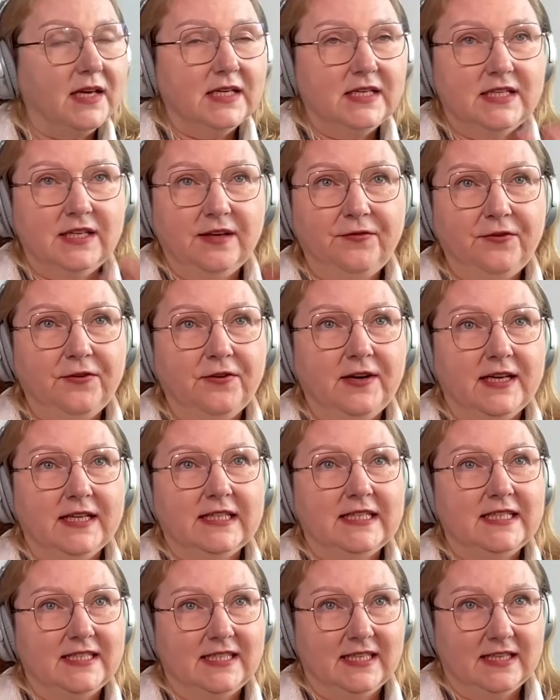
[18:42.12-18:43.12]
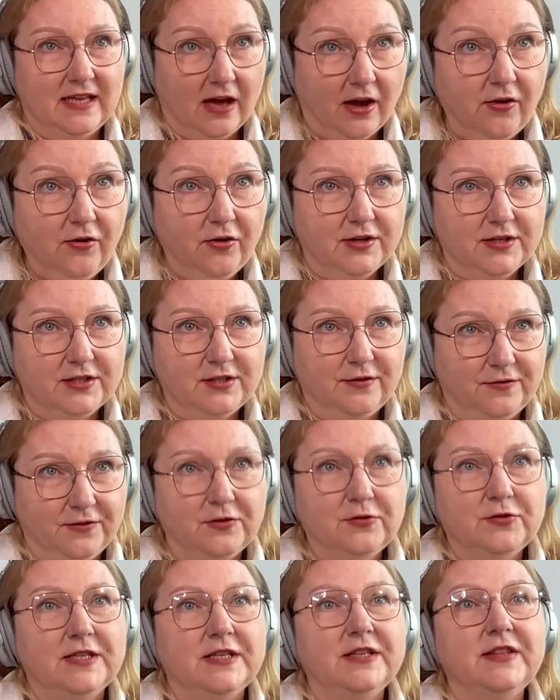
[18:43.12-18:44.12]
different scenarios of
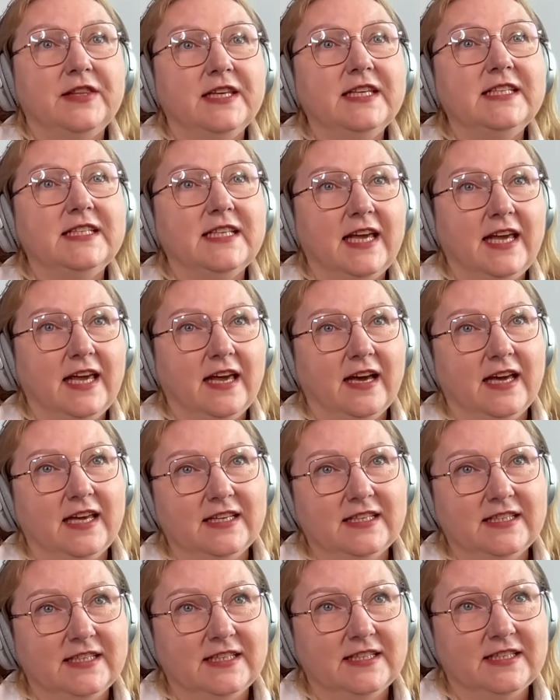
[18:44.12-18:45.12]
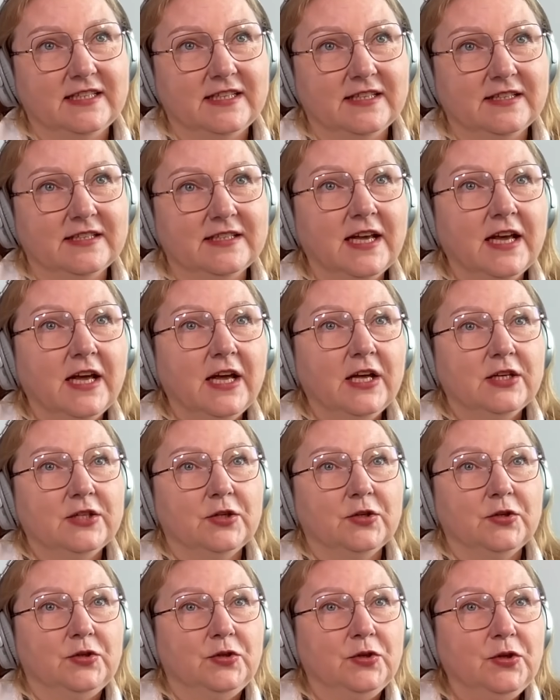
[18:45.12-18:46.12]
using these AI assistants.
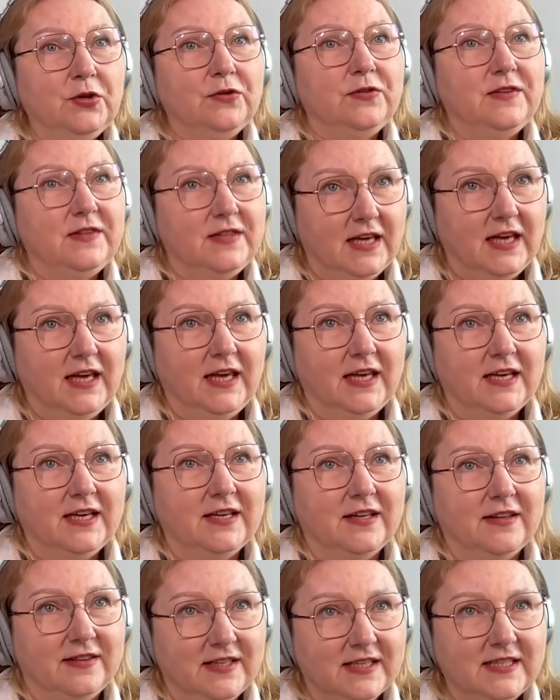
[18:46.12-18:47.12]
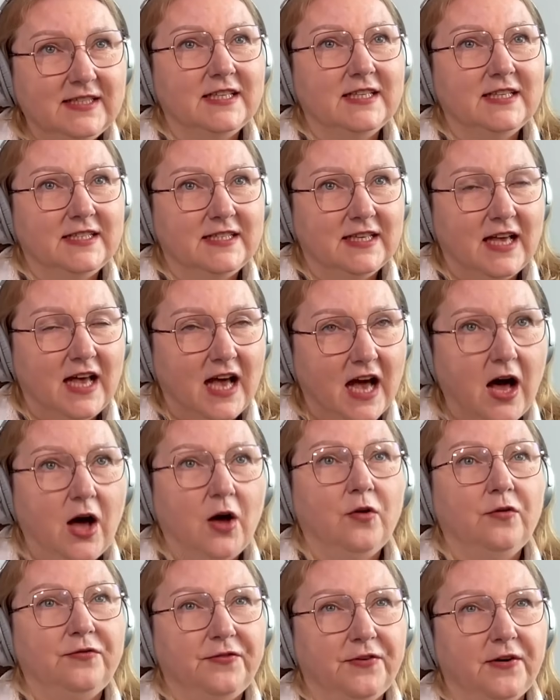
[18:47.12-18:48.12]
So do you think this is
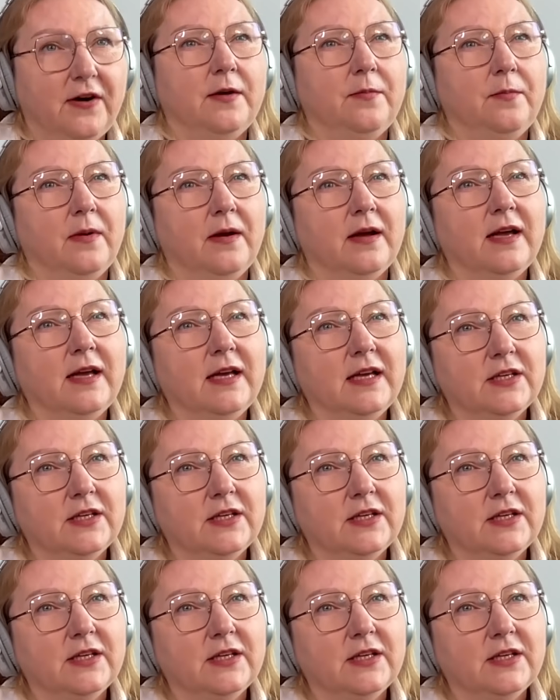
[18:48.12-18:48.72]
how pharma